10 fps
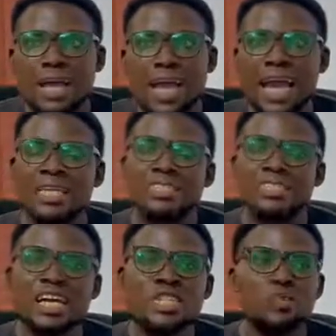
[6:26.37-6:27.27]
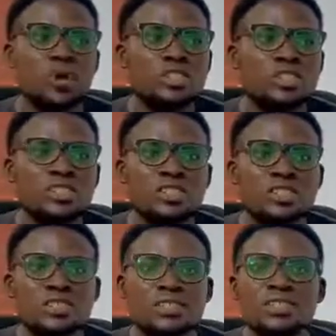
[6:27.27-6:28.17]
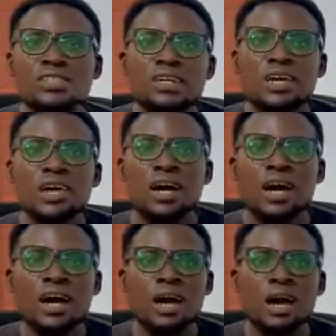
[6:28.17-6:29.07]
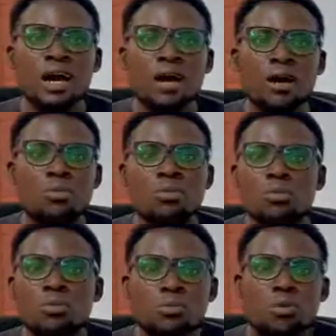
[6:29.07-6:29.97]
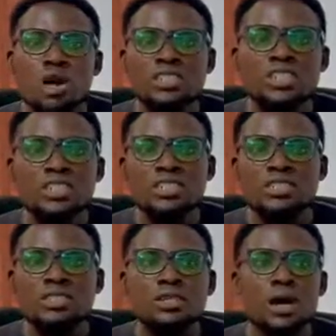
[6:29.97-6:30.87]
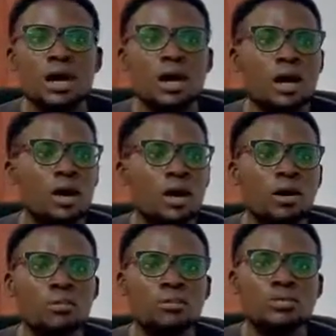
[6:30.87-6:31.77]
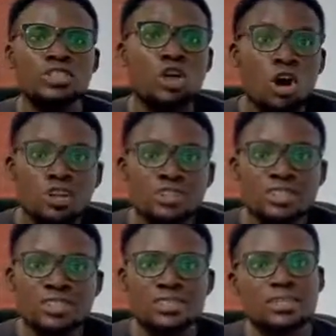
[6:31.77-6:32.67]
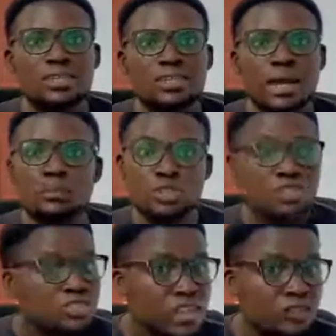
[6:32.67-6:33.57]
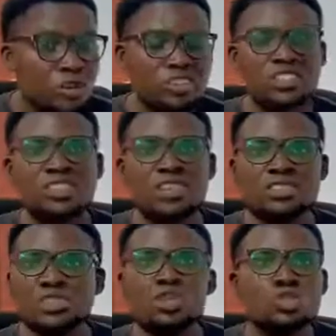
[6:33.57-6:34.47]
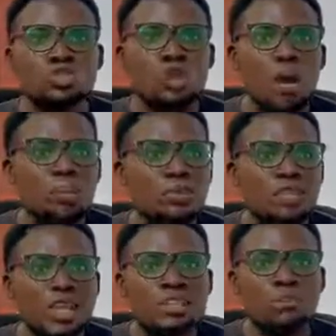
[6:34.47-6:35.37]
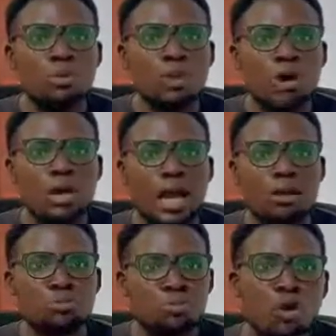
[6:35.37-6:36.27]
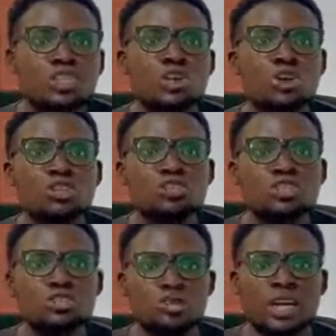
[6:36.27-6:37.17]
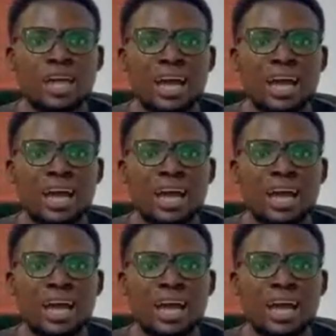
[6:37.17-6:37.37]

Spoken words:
and the next point is pour the concrete. I'm just saying, for instance, do not put lay the block and pour the concrete together.